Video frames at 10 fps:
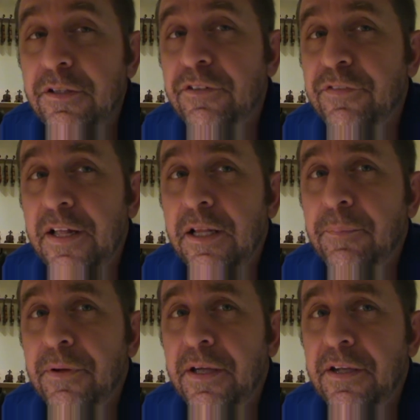to
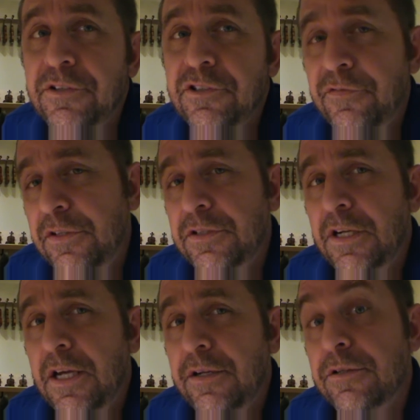develop a
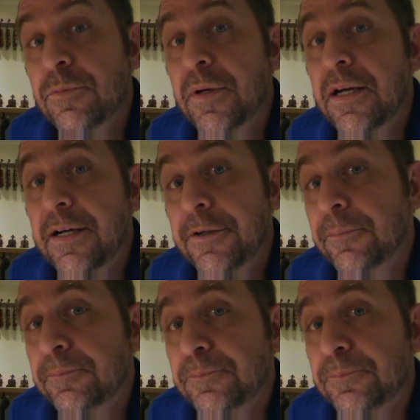sophisticated spiccato.